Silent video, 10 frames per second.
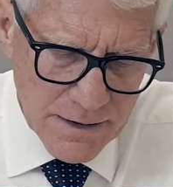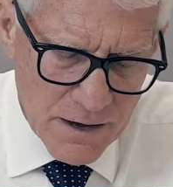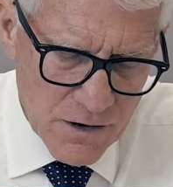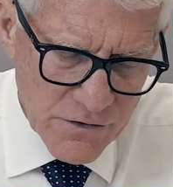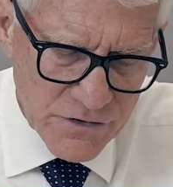
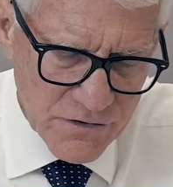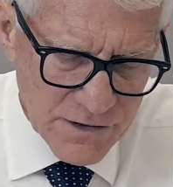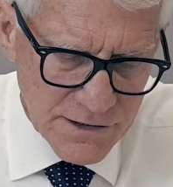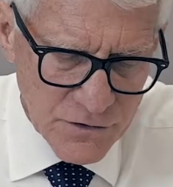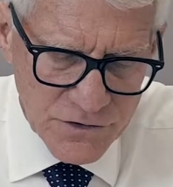Ours is
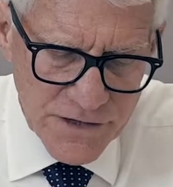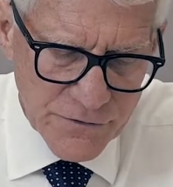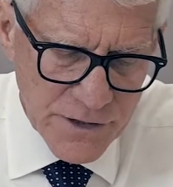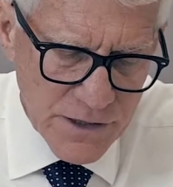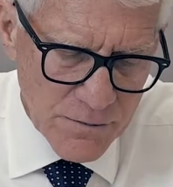a little
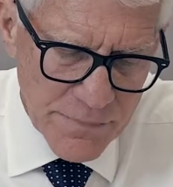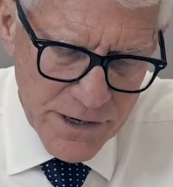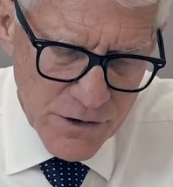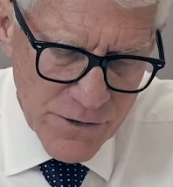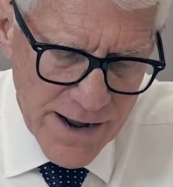different on
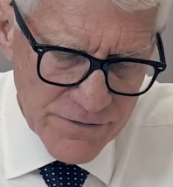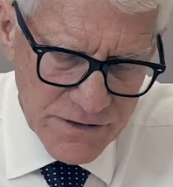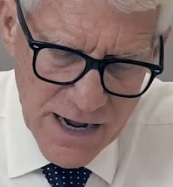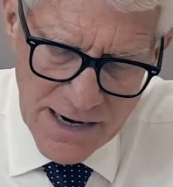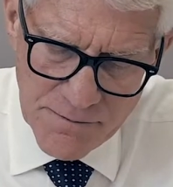paragraph
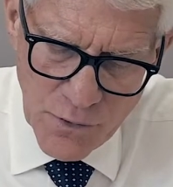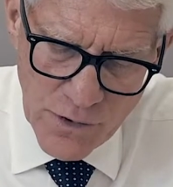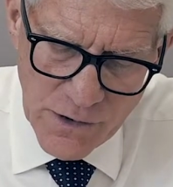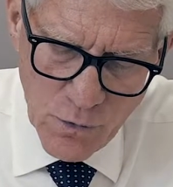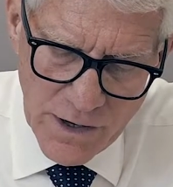
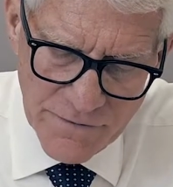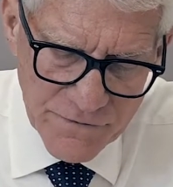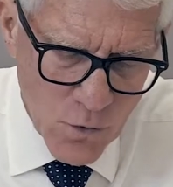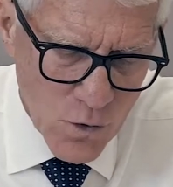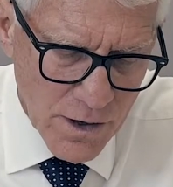
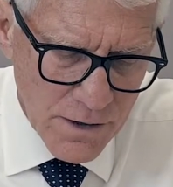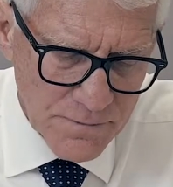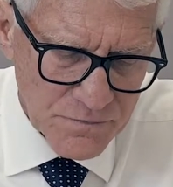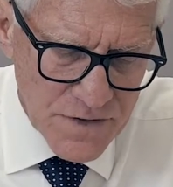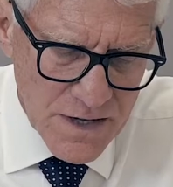9.14.